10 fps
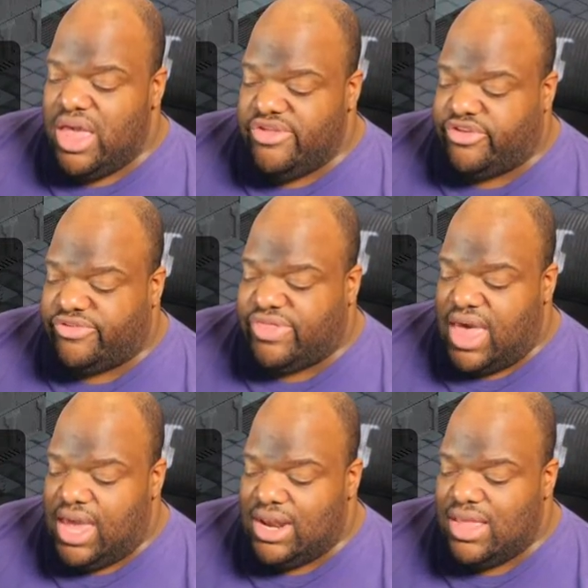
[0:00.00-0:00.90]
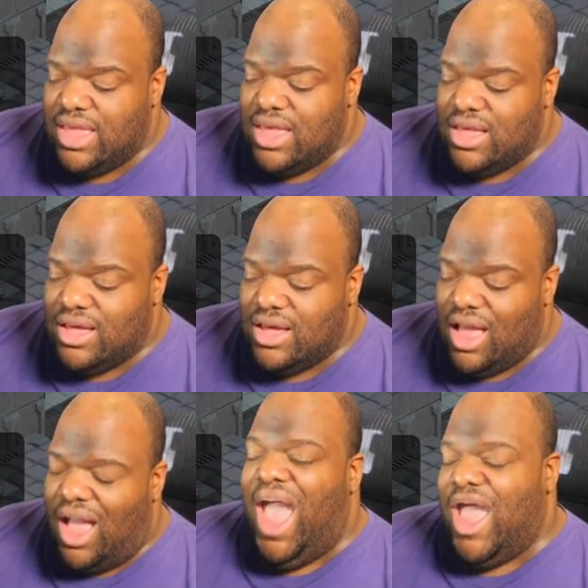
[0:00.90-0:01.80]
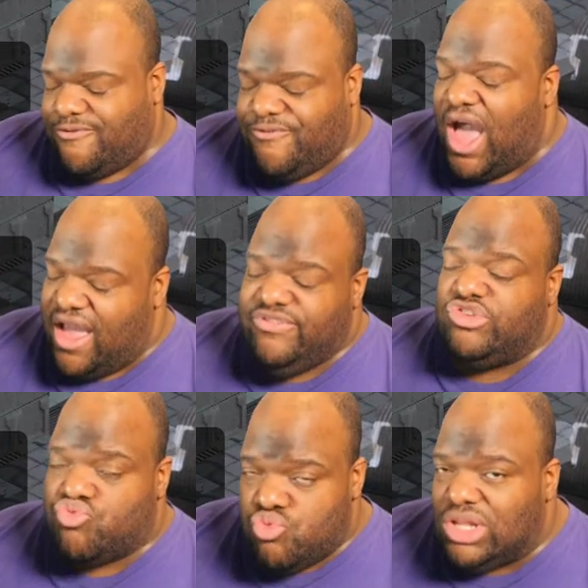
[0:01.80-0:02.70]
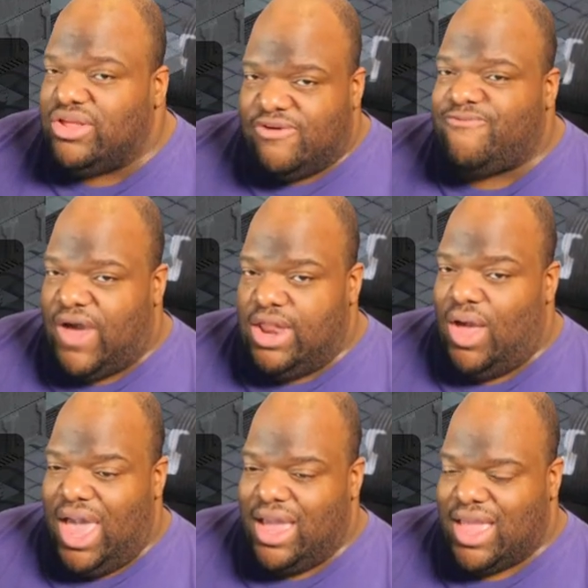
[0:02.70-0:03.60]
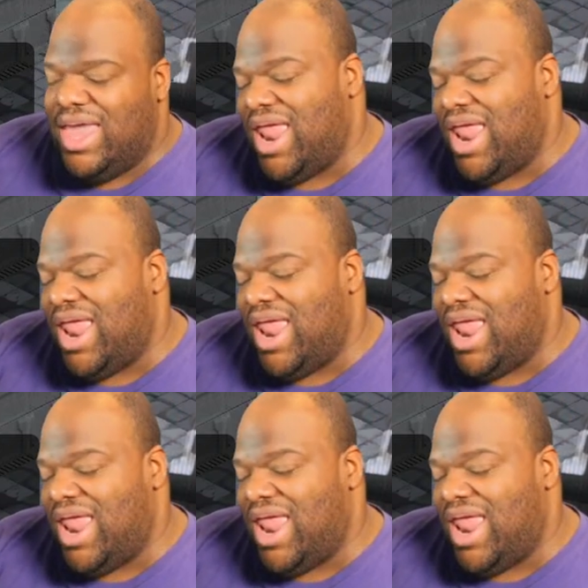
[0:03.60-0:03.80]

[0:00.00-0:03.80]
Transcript: It's just that Act 5 is really the final act.